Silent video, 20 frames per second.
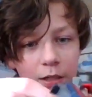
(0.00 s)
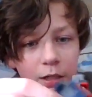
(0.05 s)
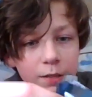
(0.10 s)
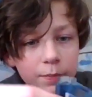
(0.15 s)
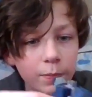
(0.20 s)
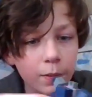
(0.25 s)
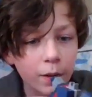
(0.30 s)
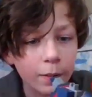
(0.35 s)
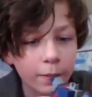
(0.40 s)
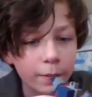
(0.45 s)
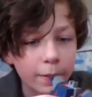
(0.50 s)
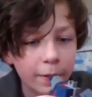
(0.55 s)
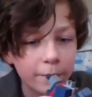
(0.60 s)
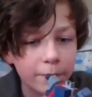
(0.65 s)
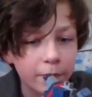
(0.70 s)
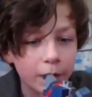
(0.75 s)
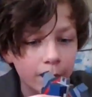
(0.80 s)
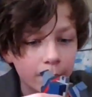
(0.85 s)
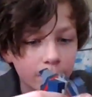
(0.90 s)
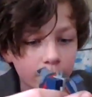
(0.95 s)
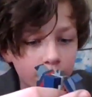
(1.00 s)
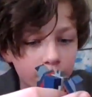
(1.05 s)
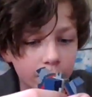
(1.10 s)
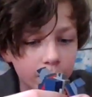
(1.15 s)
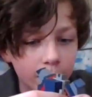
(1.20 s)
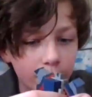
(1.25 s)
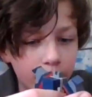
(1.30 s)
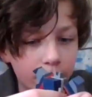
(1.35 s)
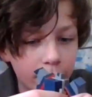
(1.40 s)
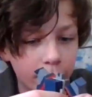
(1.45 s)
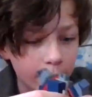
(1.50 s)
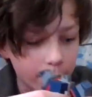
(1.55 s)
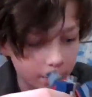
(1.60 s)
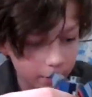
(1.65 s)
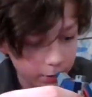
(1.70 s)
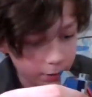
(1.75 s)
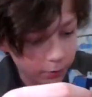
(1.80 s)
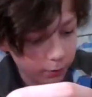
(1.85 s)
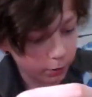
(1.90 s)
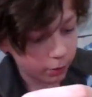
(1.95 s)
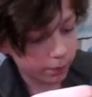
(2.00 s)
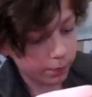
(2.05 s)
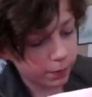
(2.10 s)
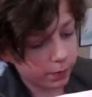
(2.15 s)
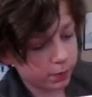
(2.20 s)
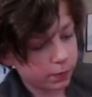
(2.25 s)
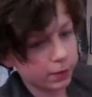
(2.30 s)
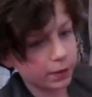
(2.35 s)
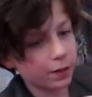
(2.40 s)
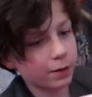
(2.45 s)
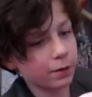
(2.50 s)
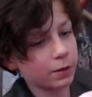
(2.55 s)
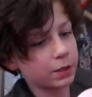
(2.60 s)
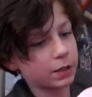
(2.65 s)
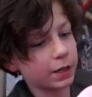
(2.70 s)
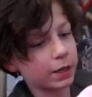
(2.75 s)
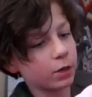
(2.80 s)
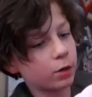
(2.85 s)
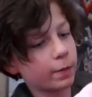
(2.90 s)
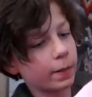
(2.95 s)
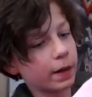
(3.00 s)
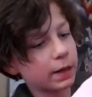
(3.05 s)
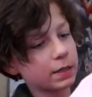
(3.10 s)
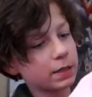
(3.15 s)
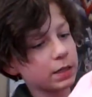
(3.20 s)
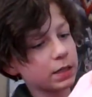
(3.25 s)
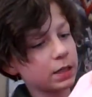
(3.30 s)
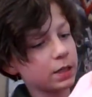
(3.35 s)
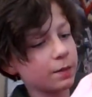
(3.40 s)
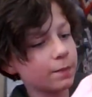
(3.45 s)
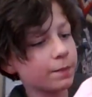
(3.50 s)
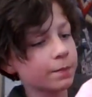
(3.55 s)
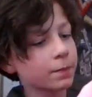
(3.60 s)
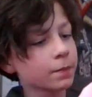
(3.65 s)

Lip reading: is probably my favorite looking one out of the group, out of the Dinobot team.